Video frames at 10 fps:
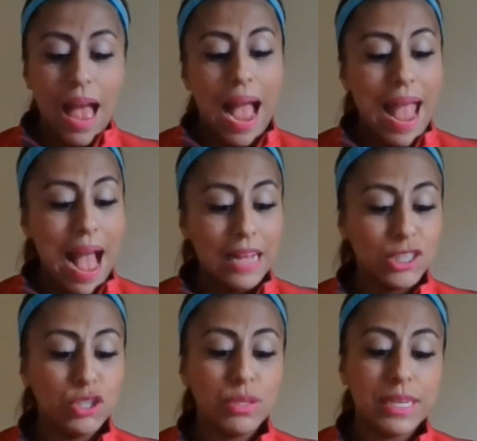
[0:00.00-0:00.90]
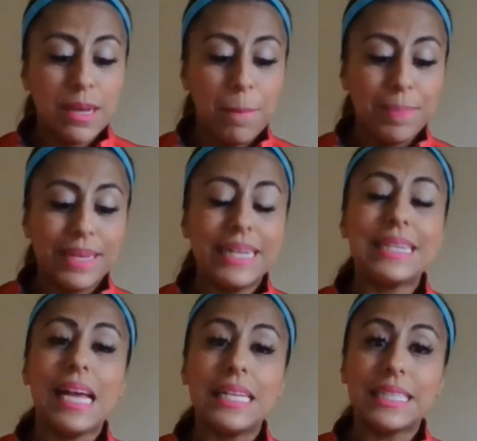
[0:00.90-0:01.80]
I asked you to
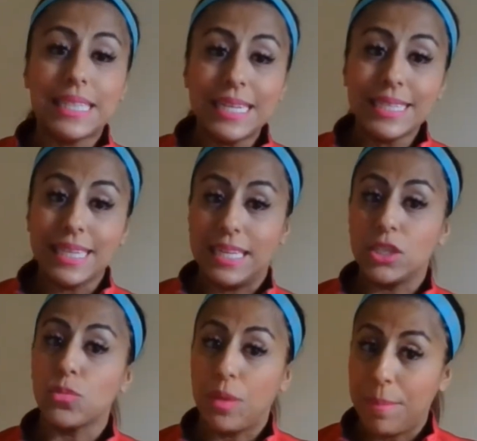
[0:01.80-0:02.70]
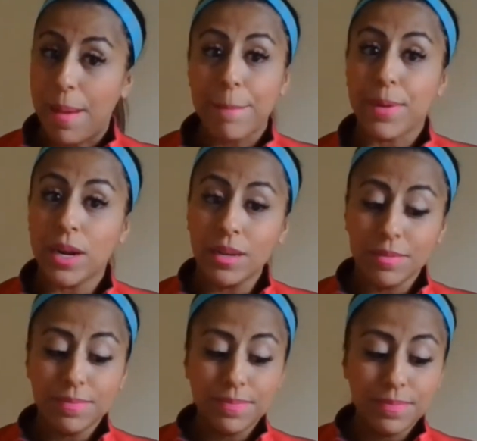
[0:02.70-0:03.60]
complete that sentence, remember?